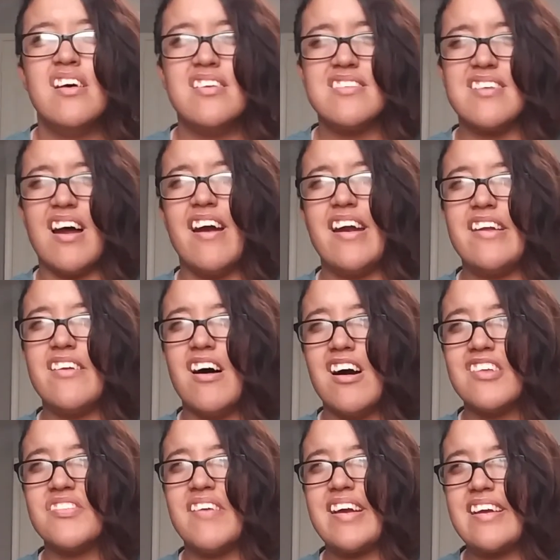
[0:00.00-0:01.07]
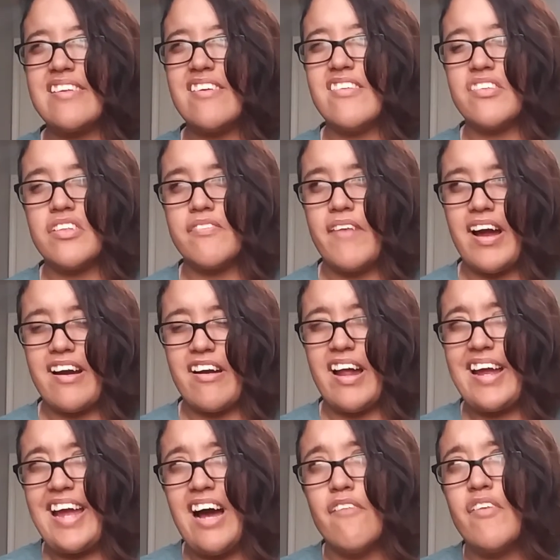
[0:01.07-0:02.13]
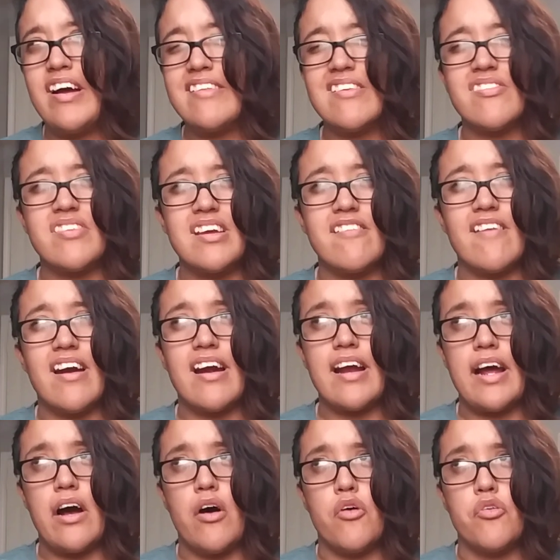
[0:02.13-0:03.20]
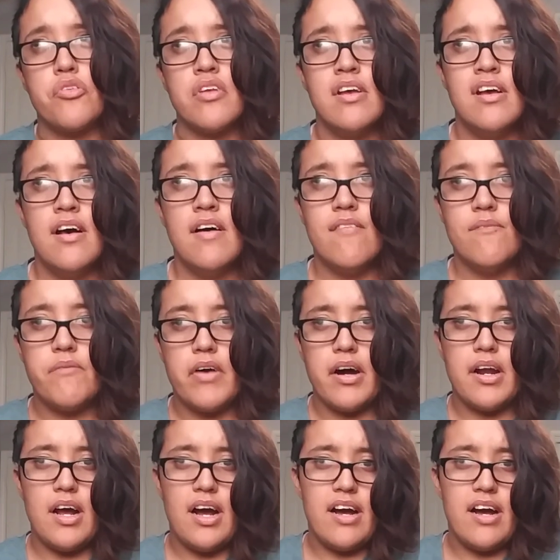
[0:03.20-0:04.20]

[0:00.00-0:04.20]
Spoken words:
Sorry, dog's making noise in the background. I can't wait to see where it goes. But